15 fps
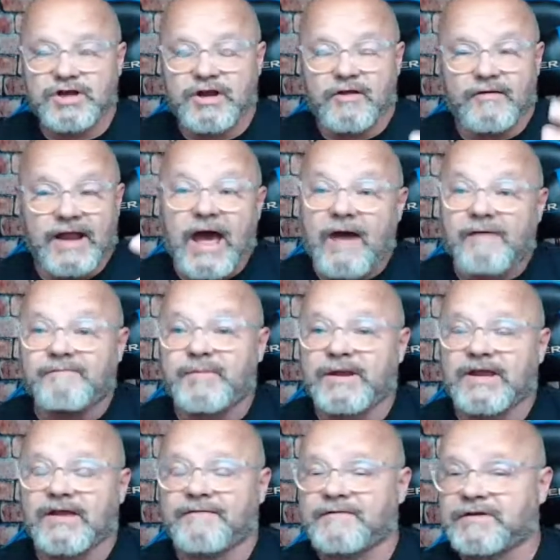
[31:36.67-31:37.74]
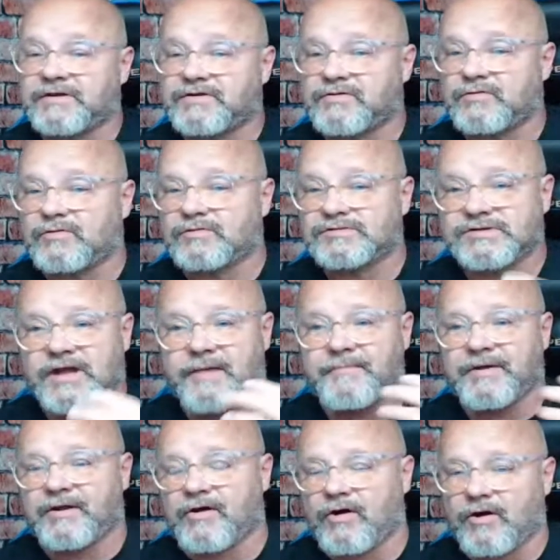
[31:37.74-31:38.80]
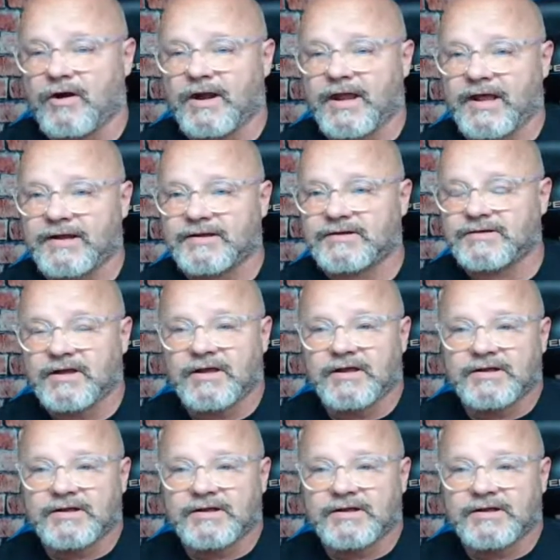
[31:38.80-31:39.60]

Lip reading: and I've been given the tools, and I've been a hard-headed